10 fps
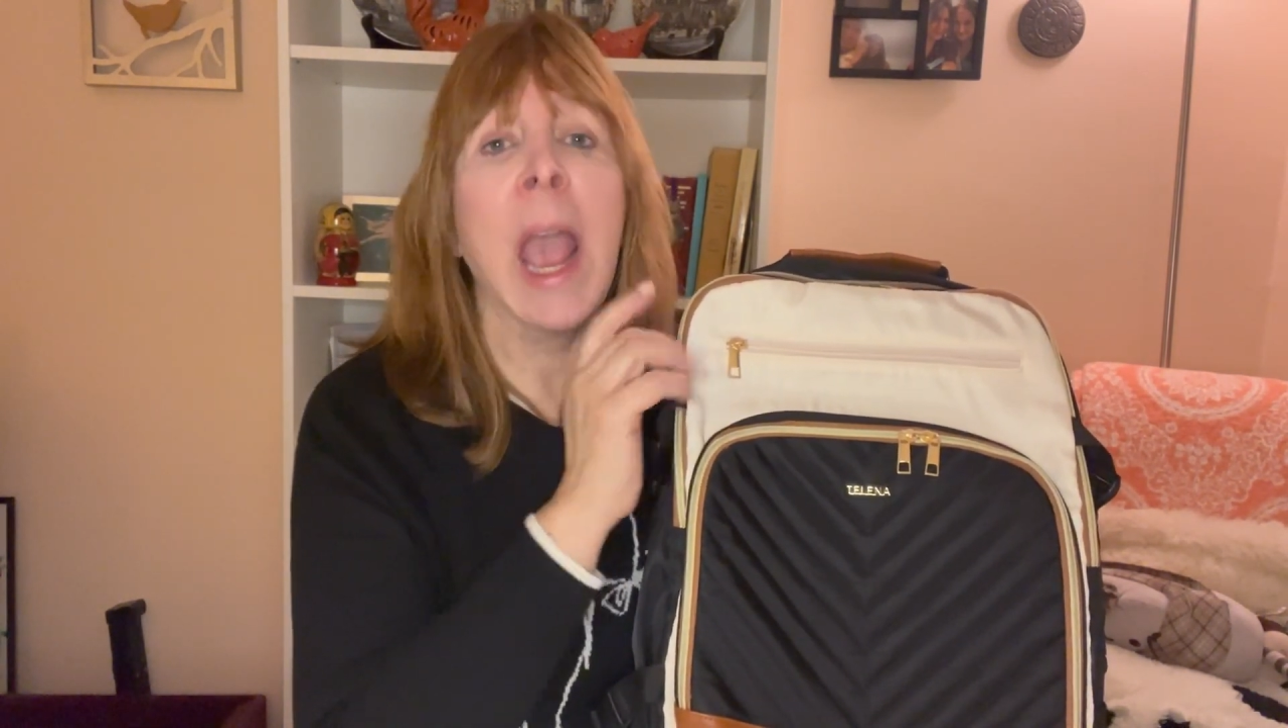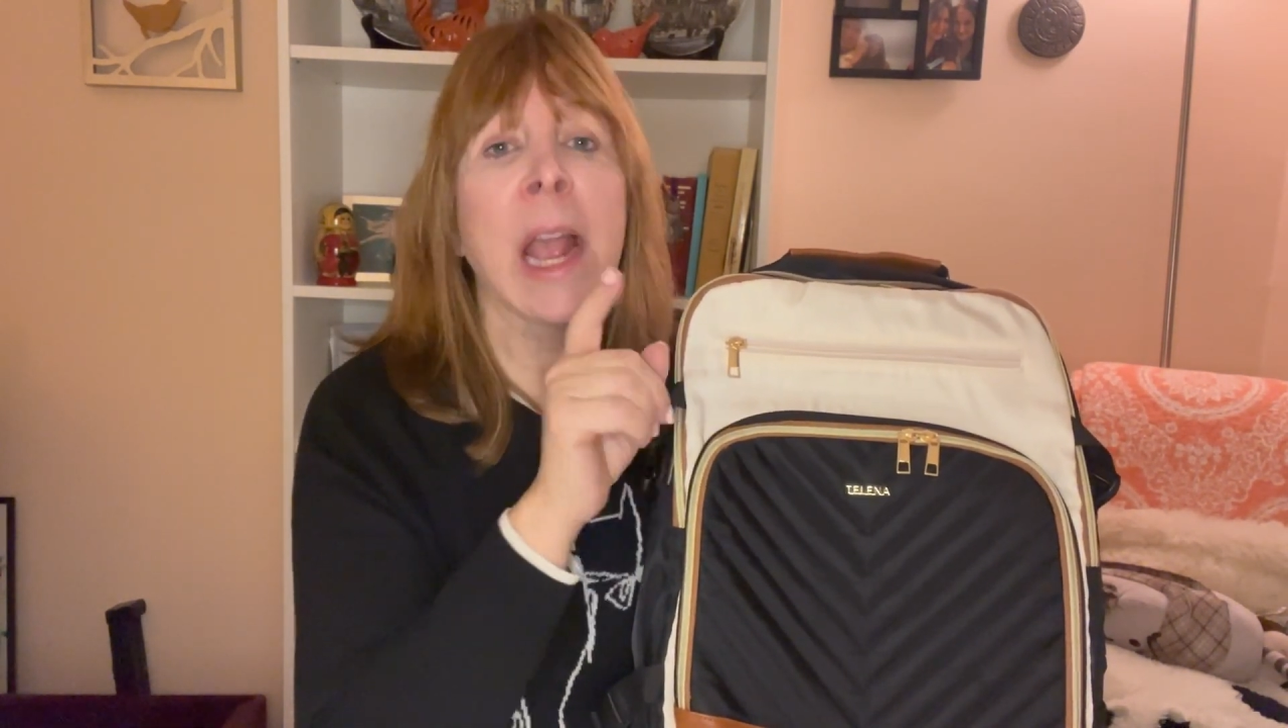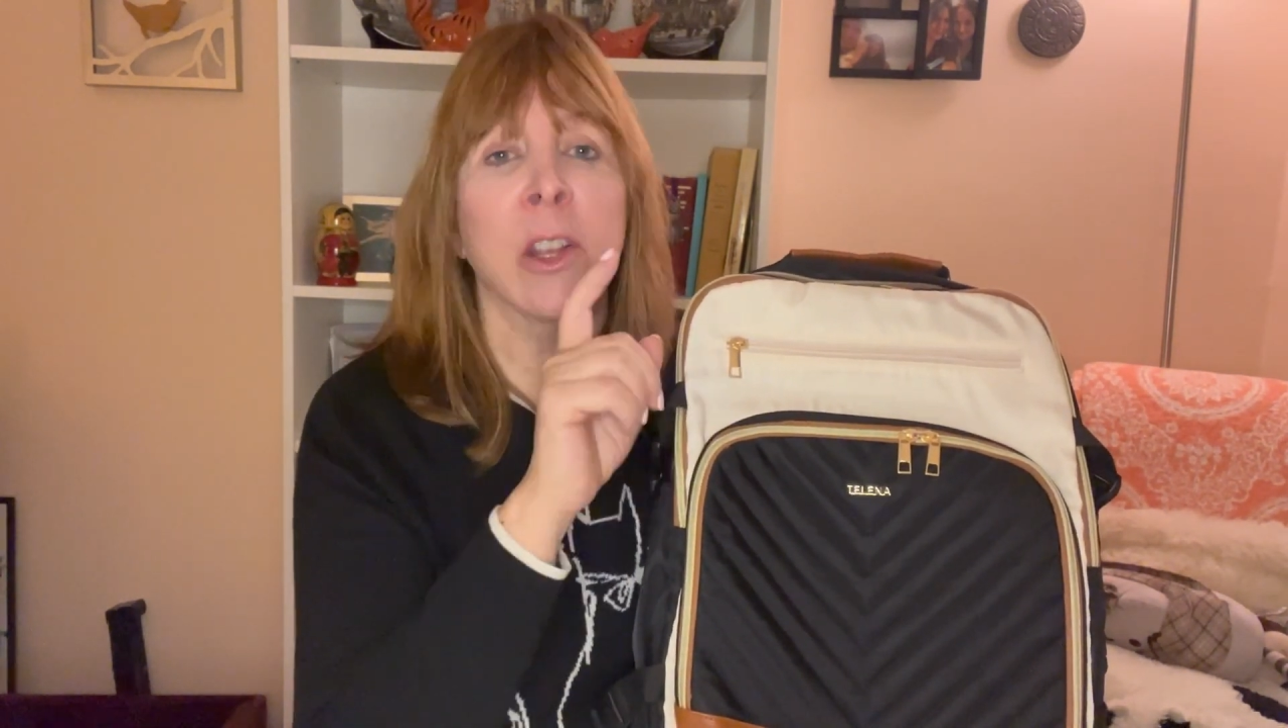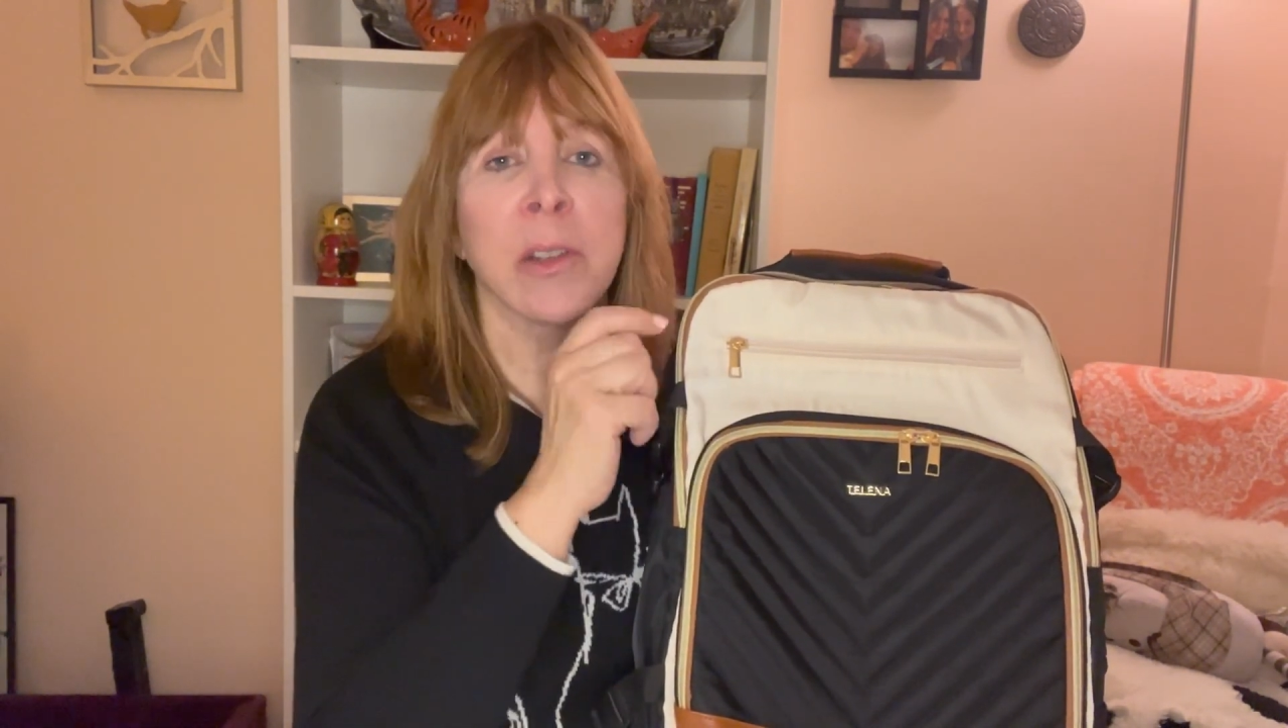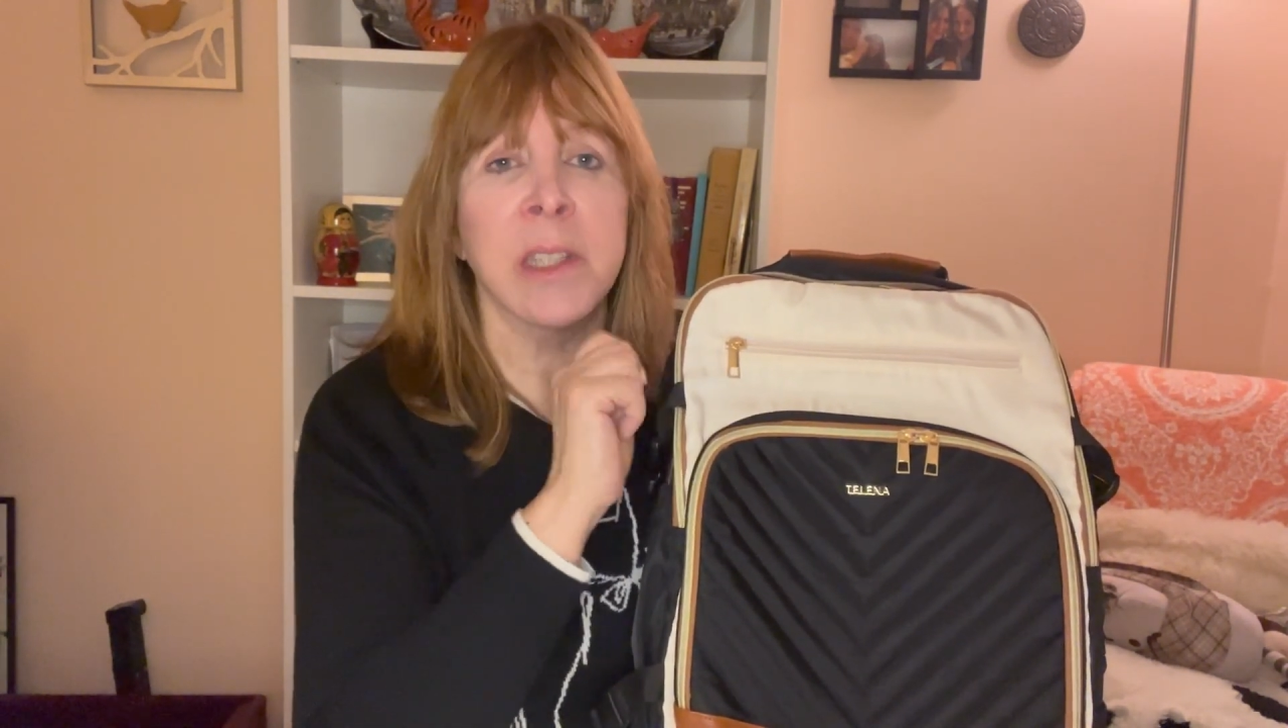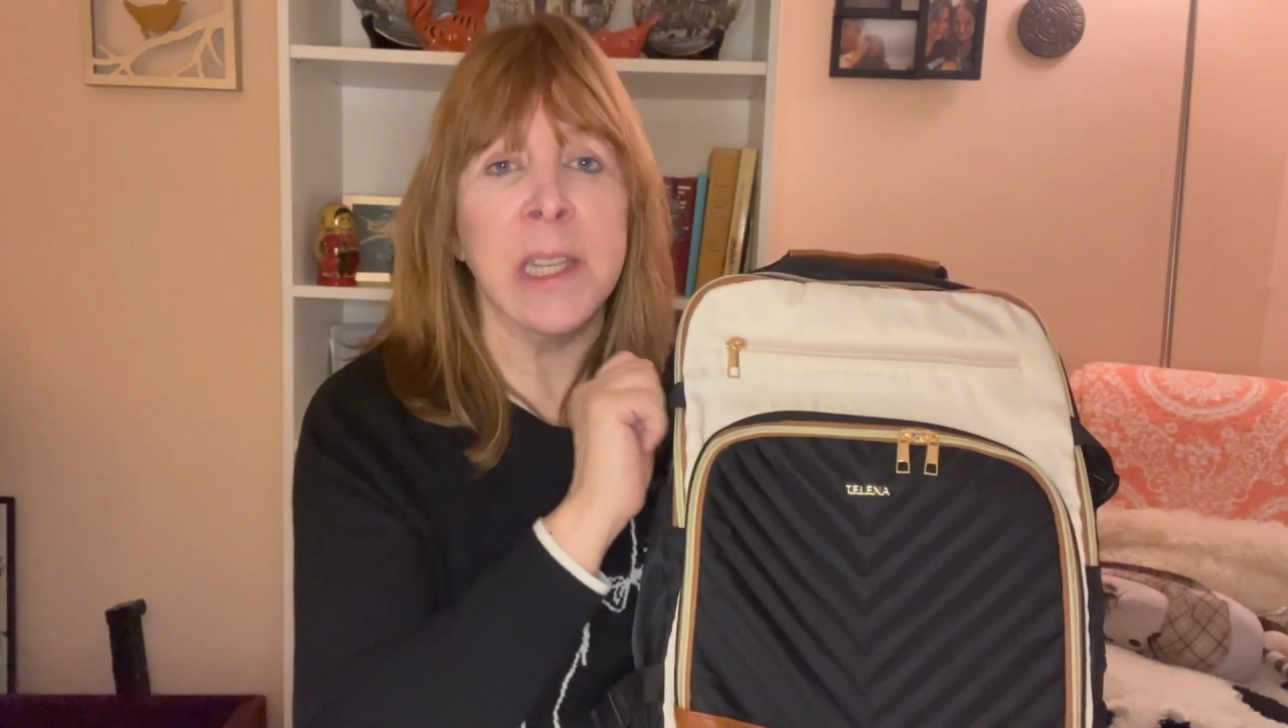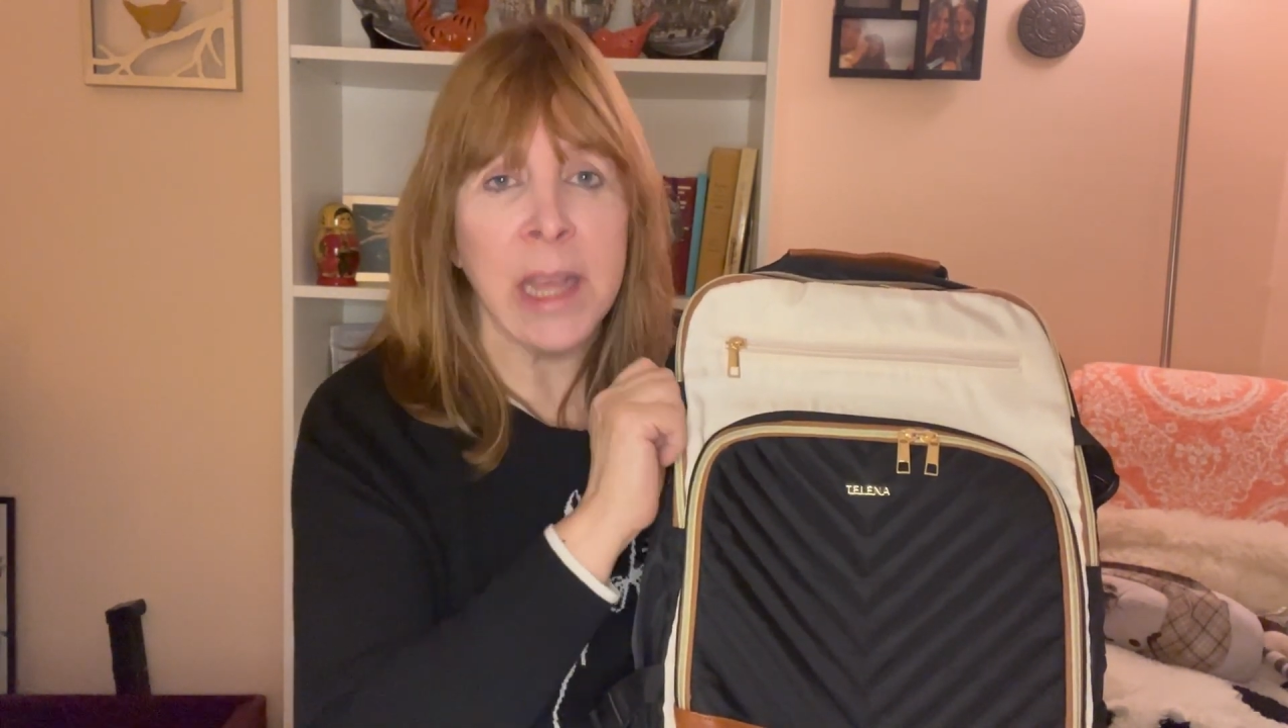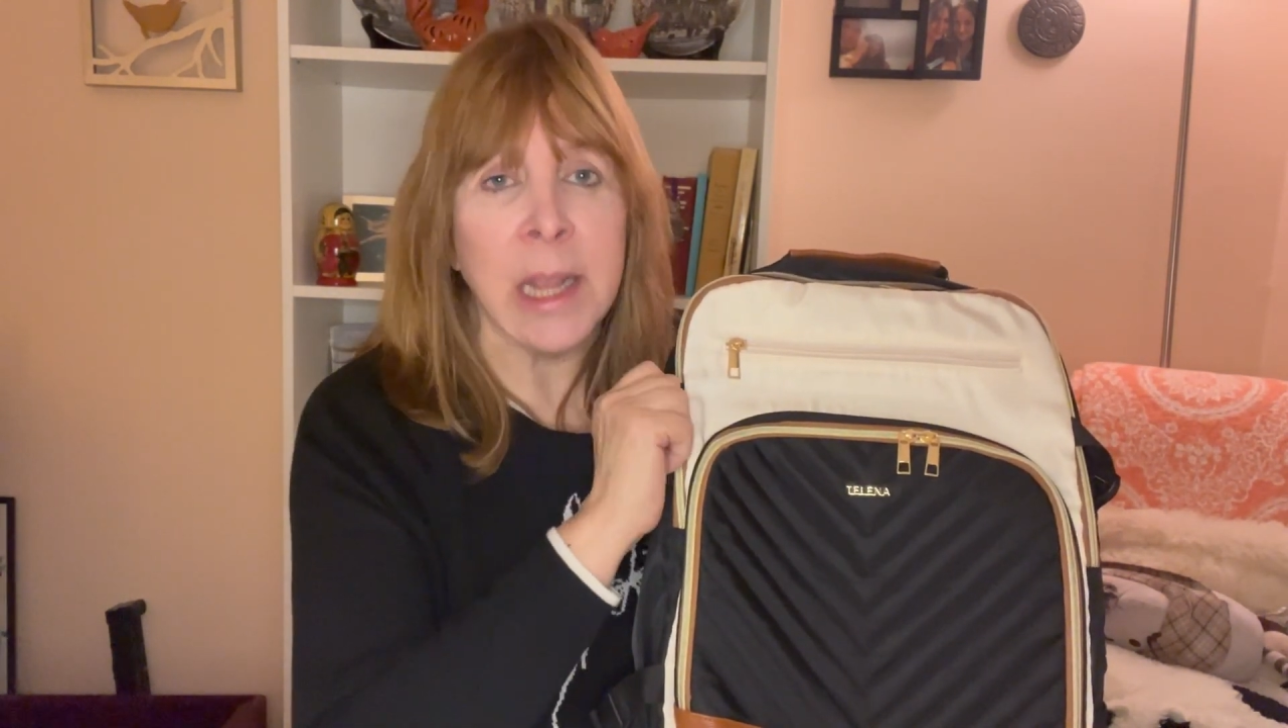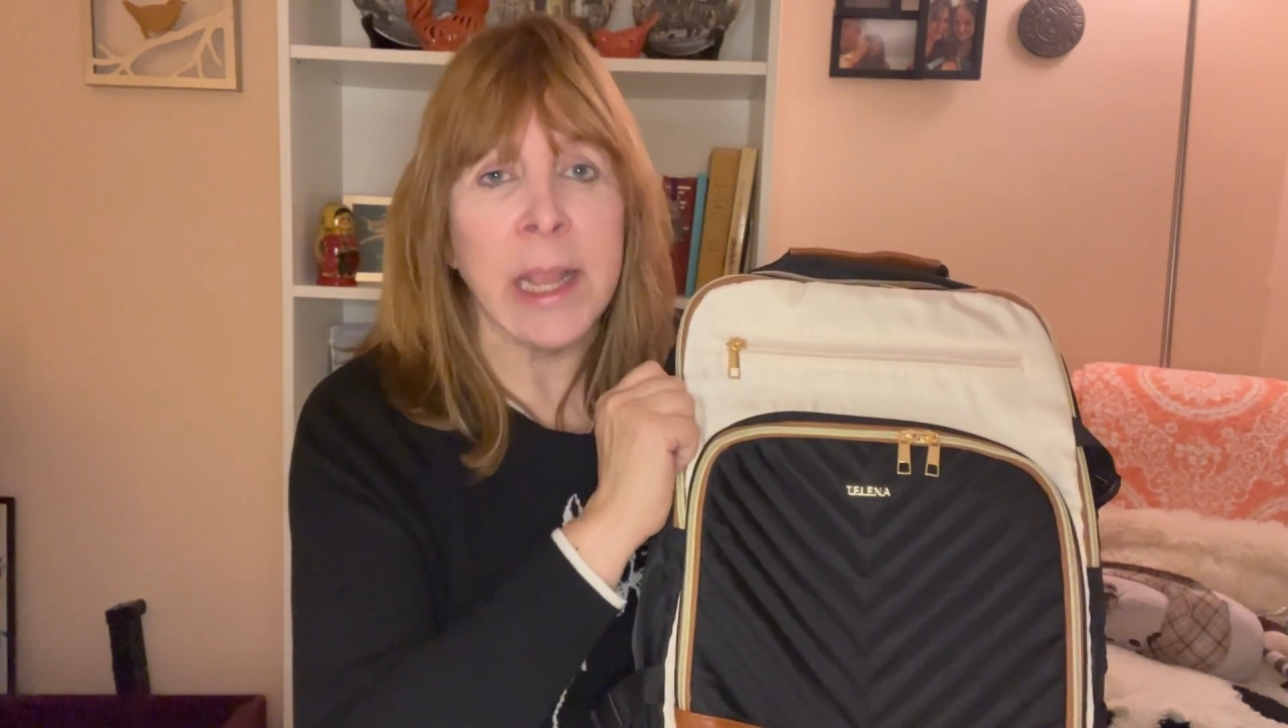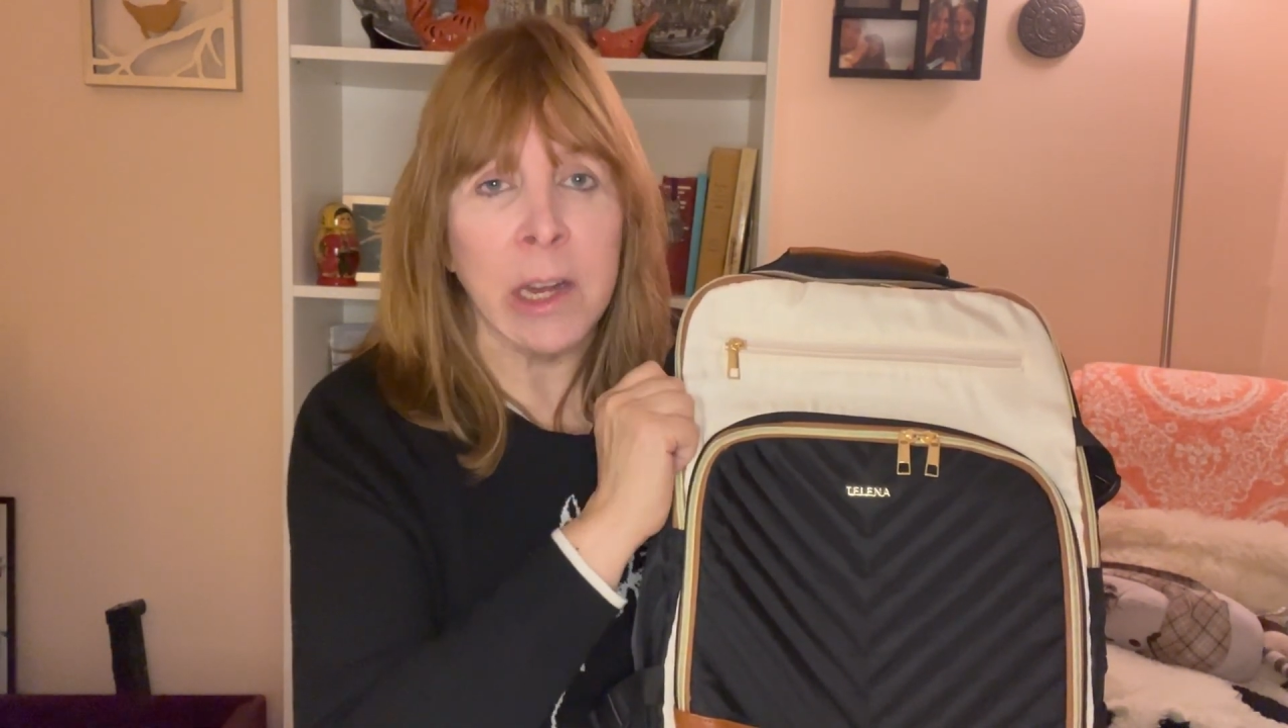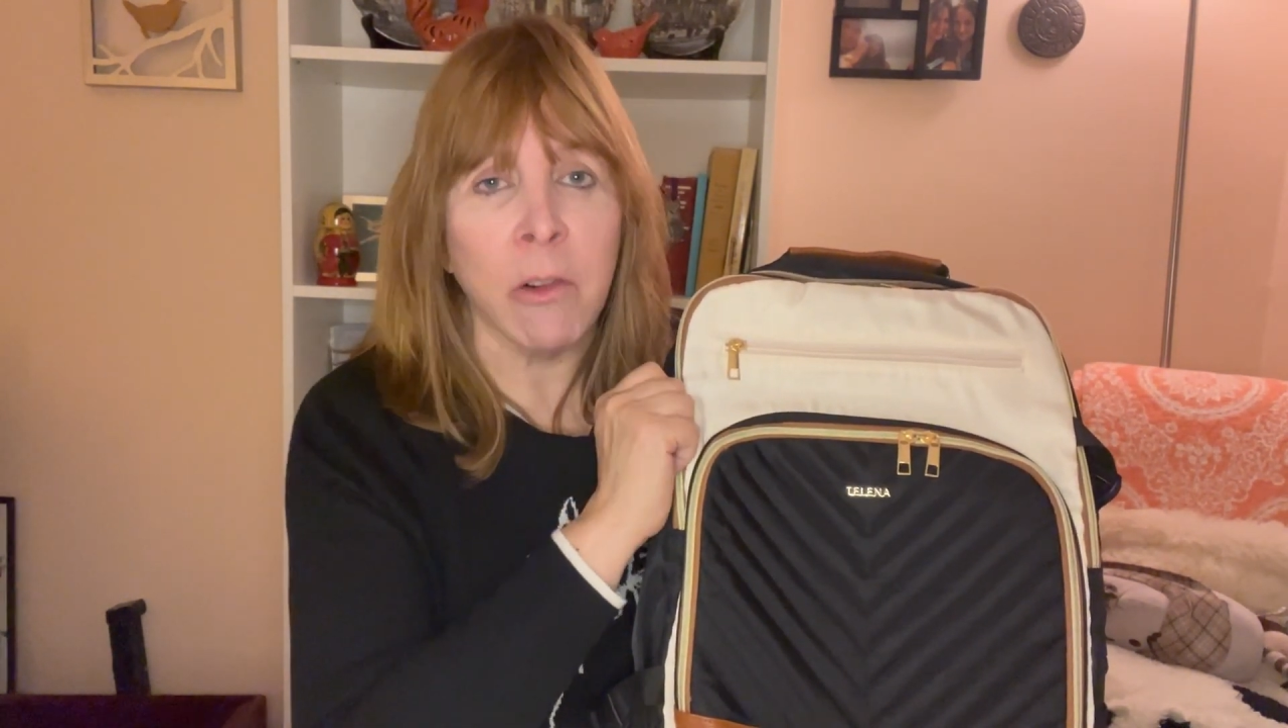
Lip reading: And you'll see that later